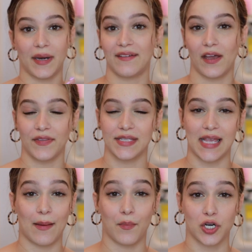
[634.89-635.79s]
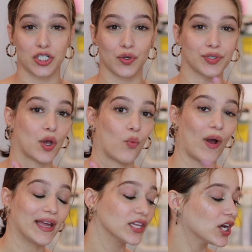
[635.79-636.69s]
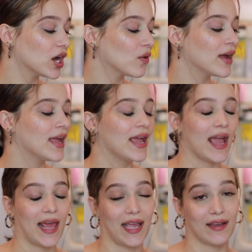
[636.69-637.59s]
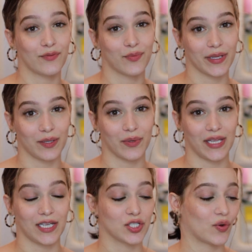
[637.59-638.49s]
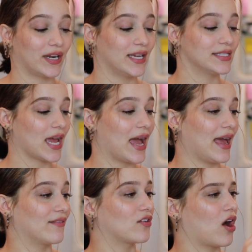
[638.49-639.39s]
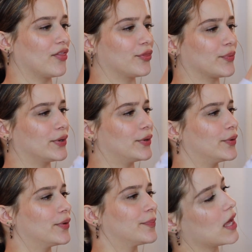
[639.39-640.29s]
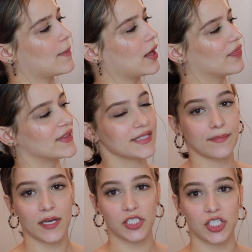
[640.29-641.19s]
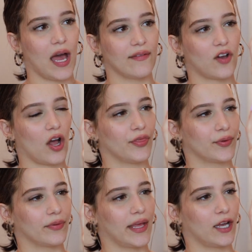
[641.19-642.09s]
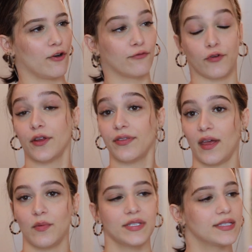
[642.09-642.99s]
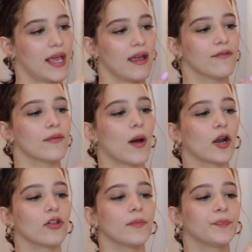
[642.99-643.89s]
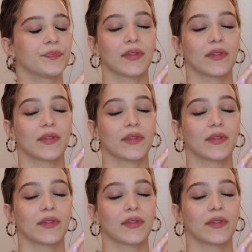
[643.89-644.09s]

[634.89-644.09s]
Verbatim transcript: But I found this at Marshall's a while ago and I have really, really enjoyed it. I have gone through about this much. I've gone through like a fourth, I would say, of the bottle.